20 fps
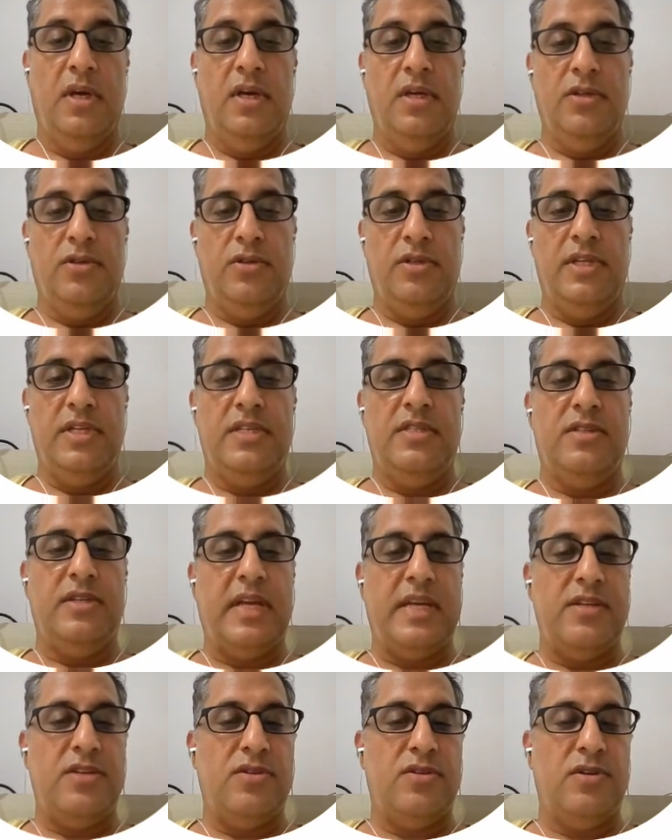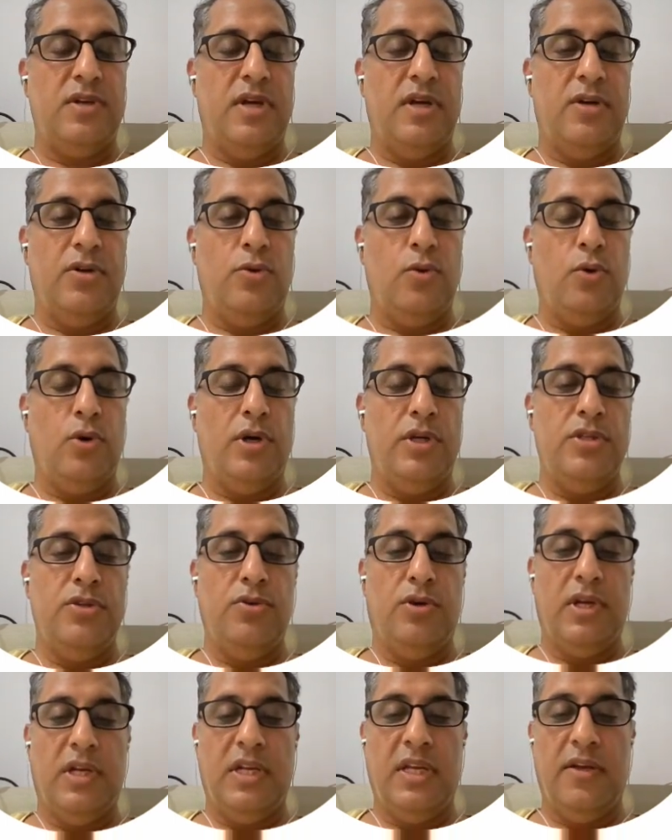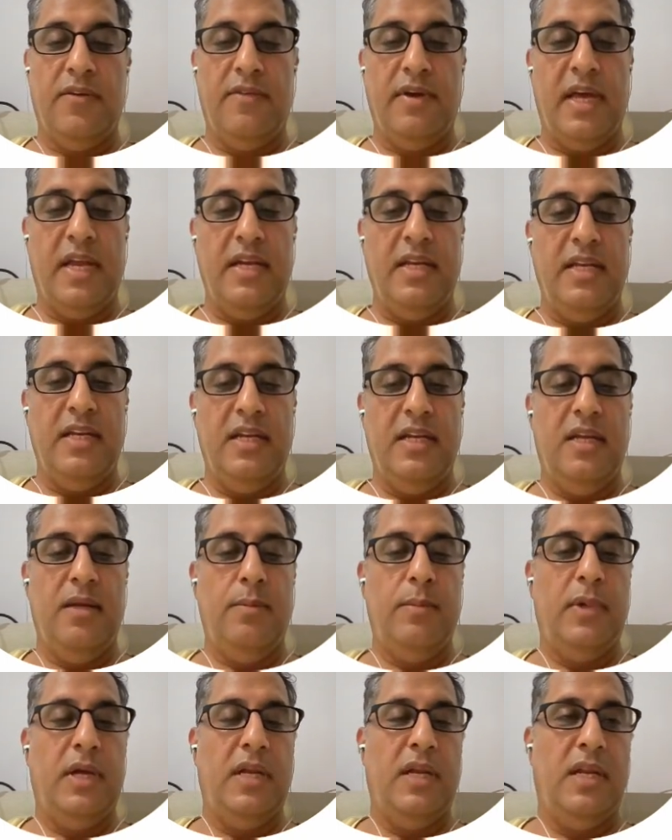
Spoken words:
So this test tokens, you can give any name and